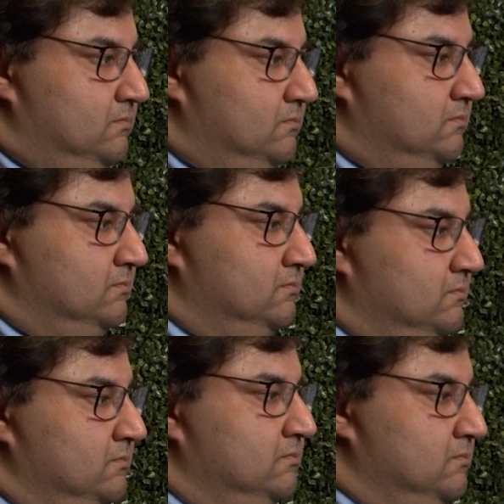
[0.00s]

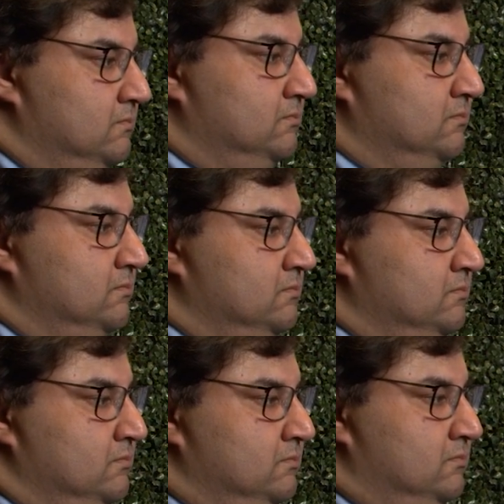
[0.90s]

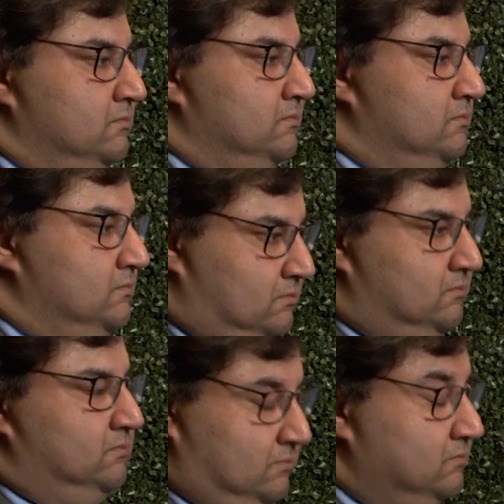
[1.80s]

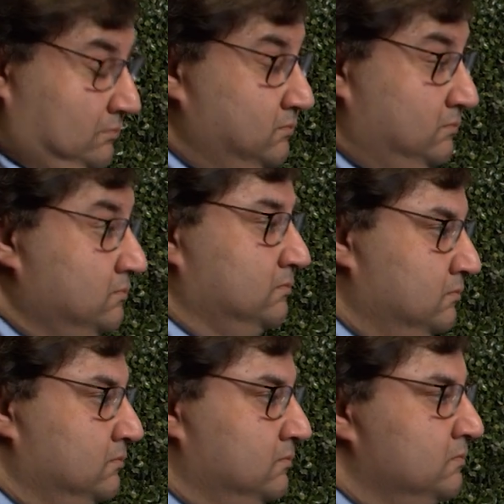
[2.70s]

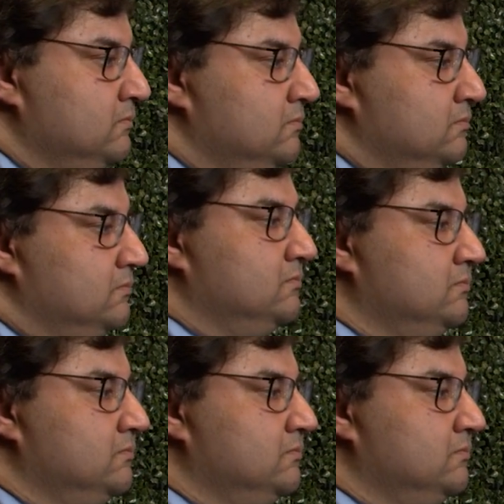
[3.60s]
(silent)